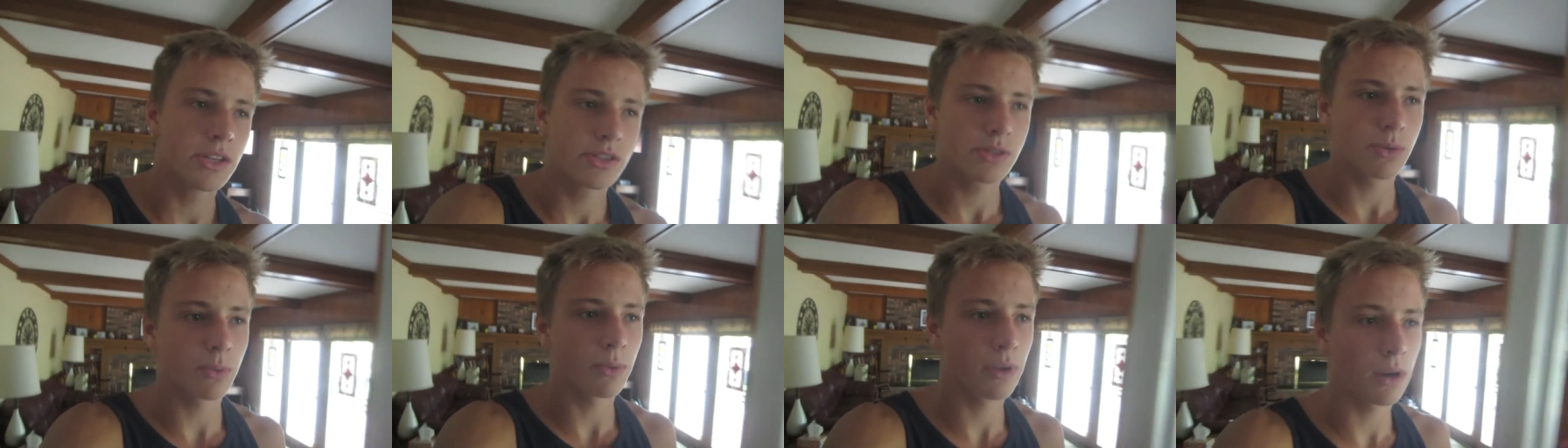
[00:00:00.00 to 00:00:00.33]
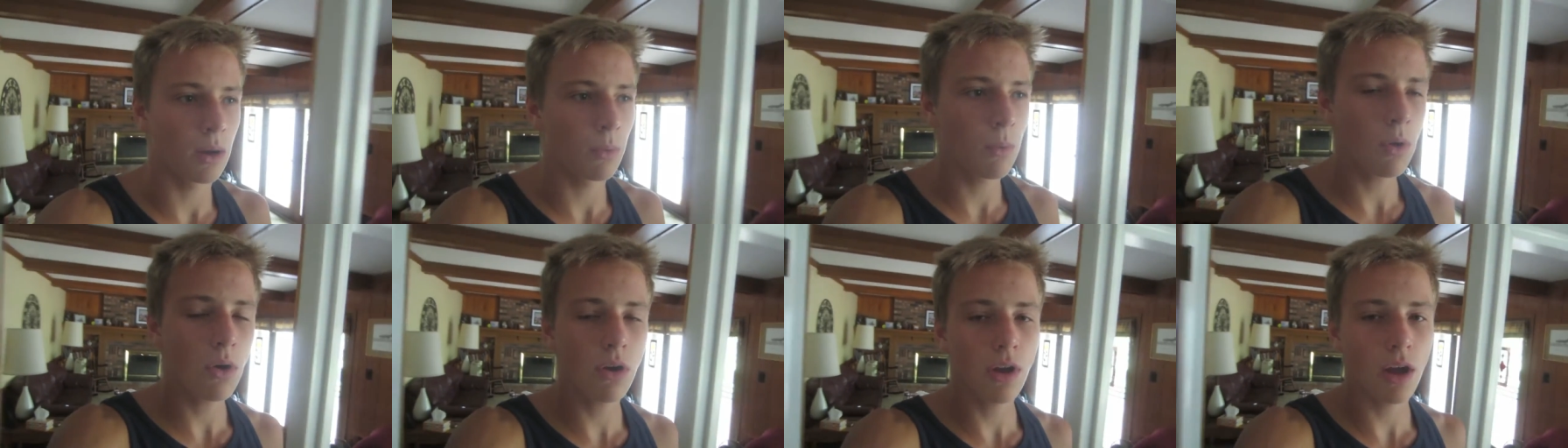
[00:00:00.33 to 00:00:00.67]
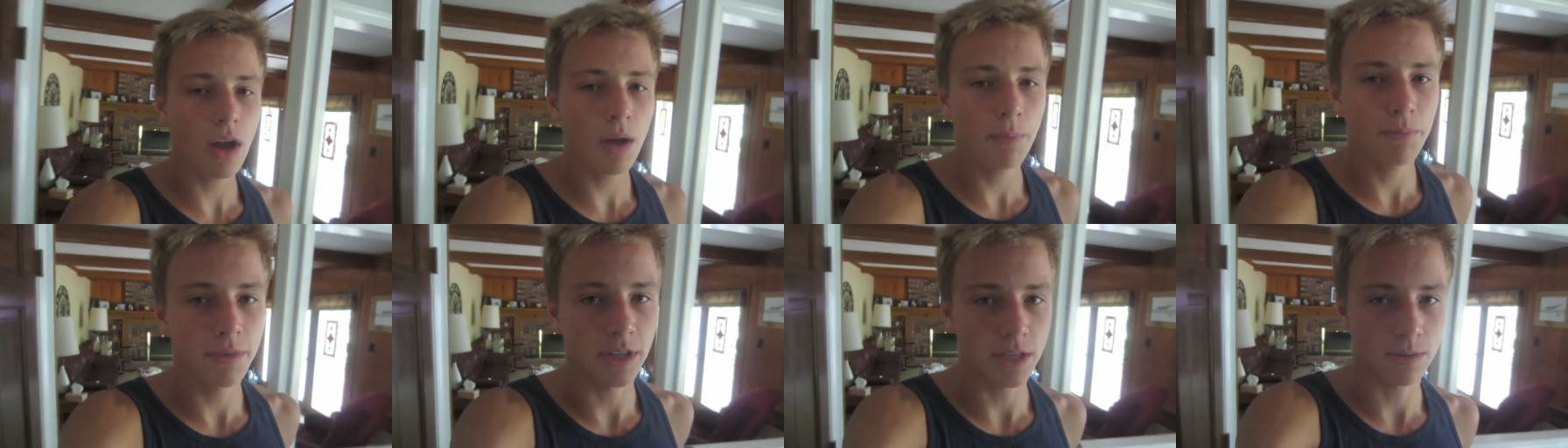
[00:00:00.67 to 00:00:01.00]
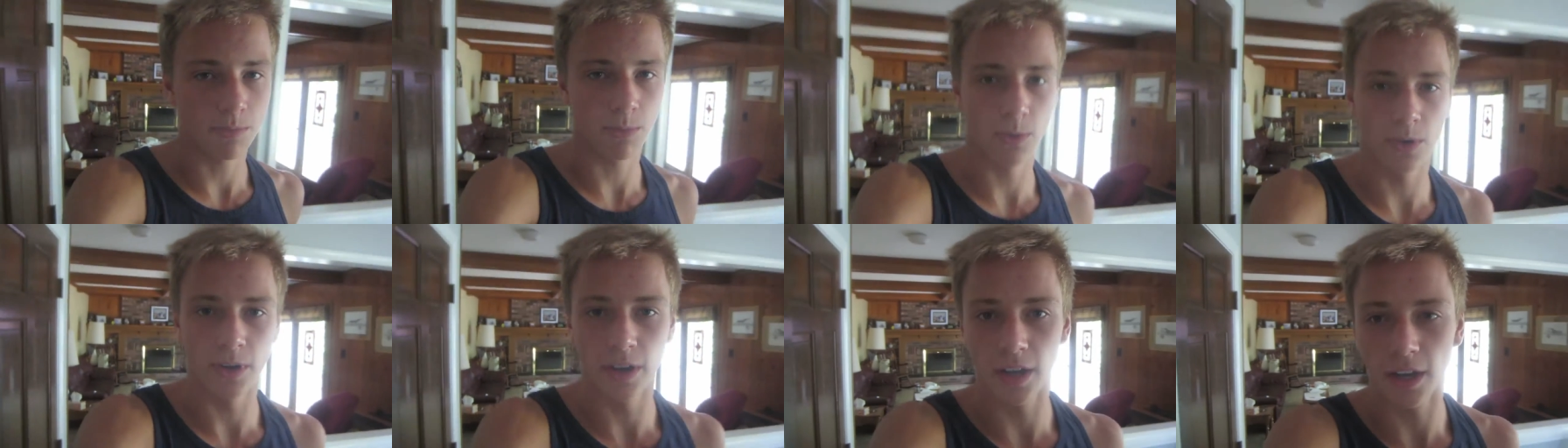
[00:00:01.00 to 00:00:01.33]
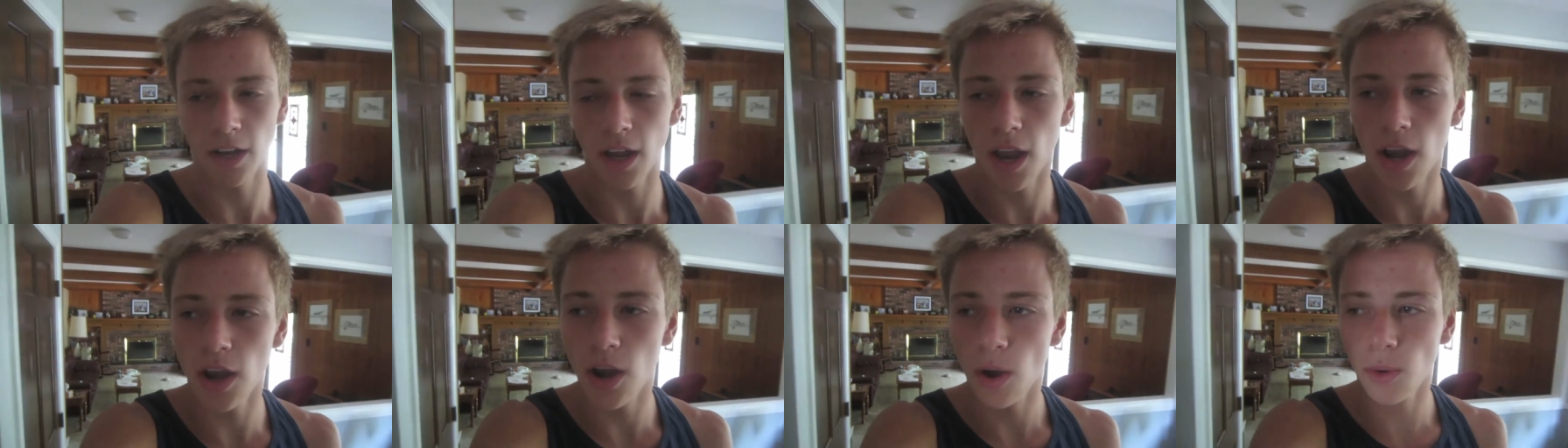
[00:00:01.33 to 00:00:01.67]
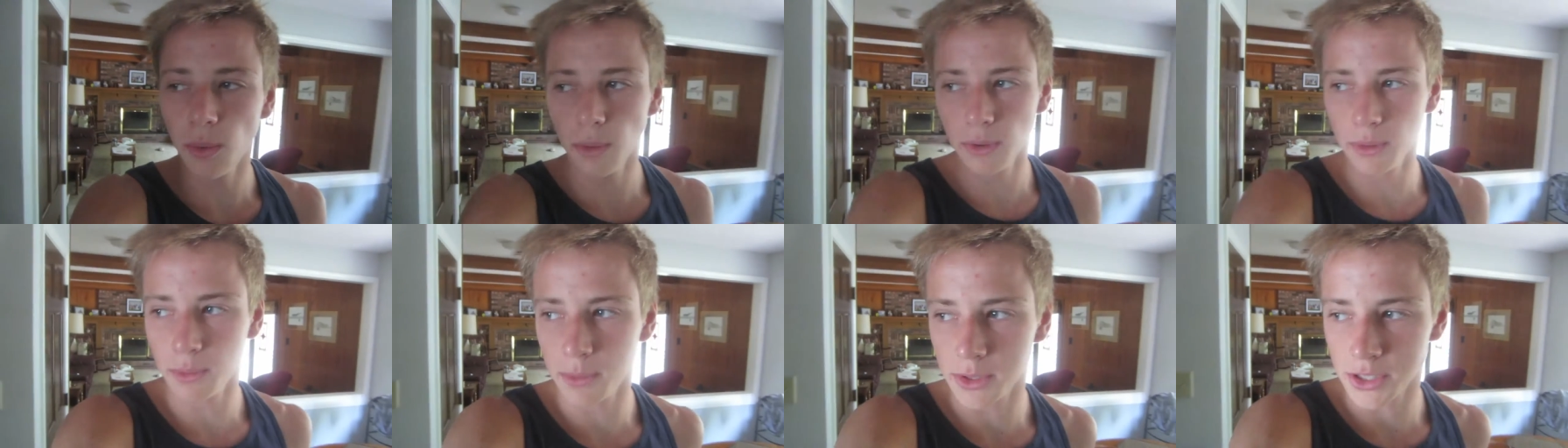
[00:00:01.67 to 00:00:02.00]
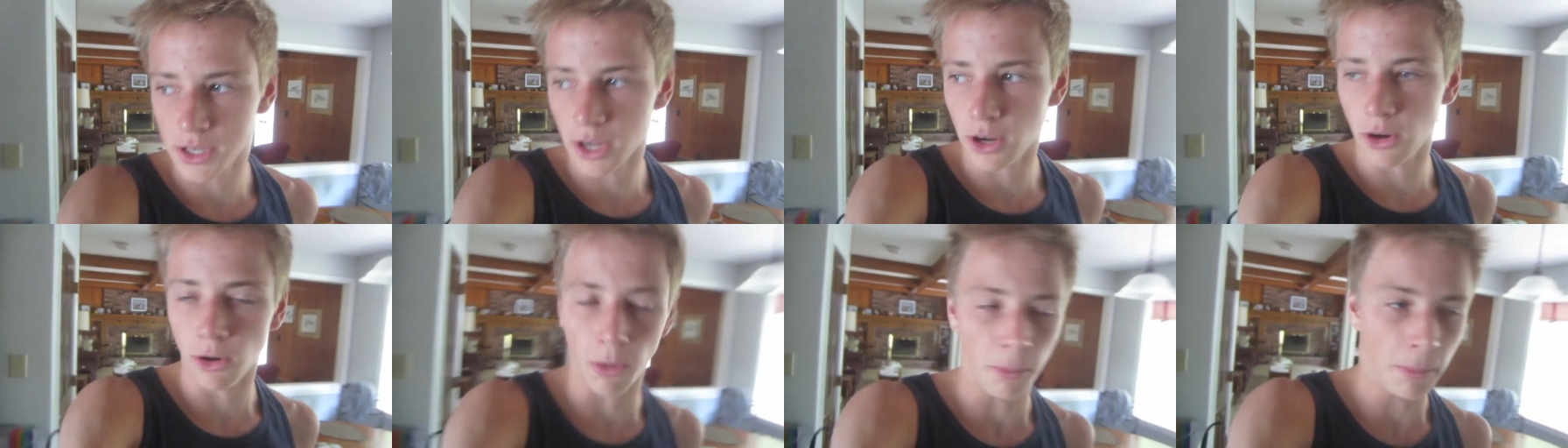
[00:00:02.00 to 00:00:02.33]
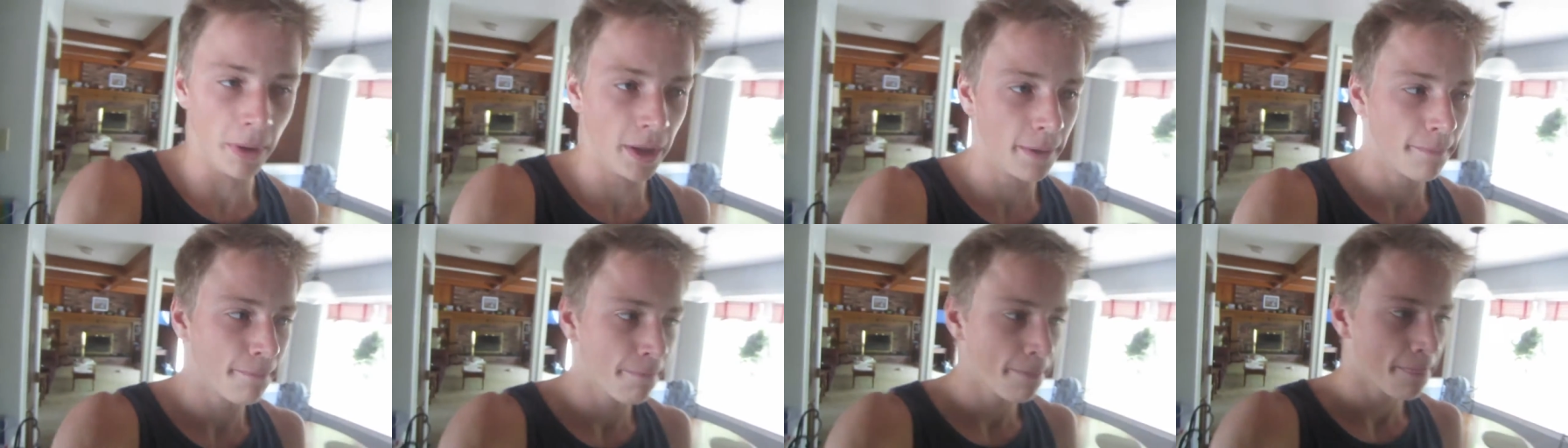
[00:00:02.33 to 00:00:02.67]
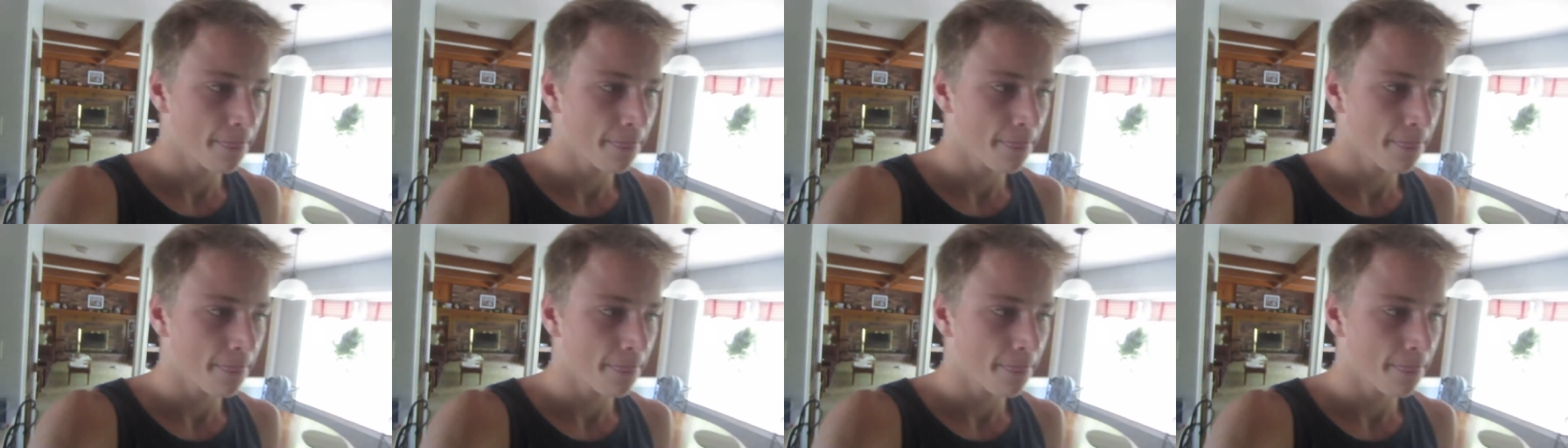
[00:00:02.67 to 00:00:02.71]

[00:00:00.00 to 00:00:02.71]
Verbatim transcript: So when I woke up this morning, no one was home.